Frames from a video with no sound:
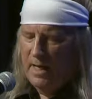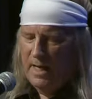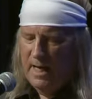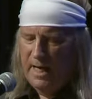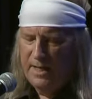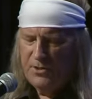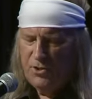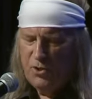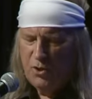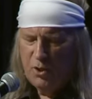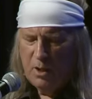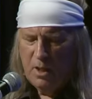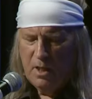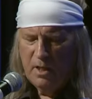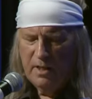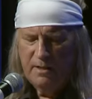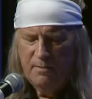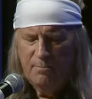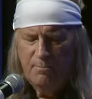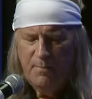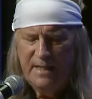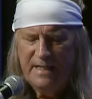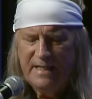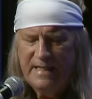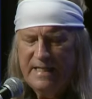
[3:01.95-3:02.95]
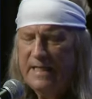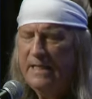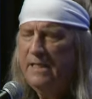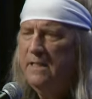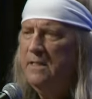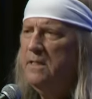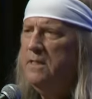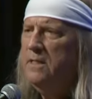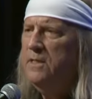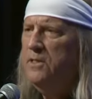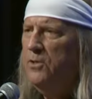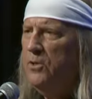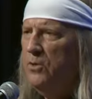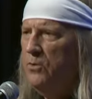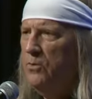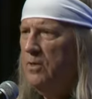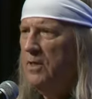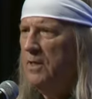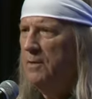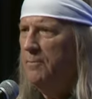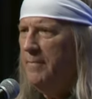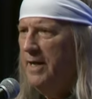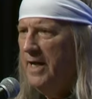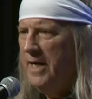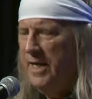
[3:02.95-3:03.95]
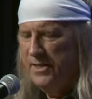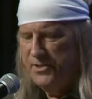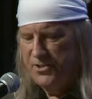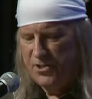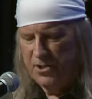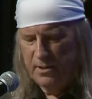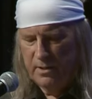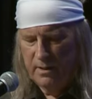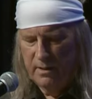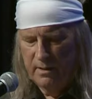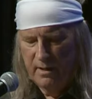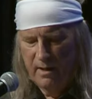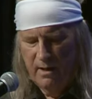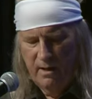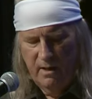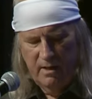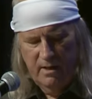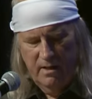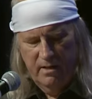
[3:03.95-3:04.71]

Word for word: and you can begin to imagine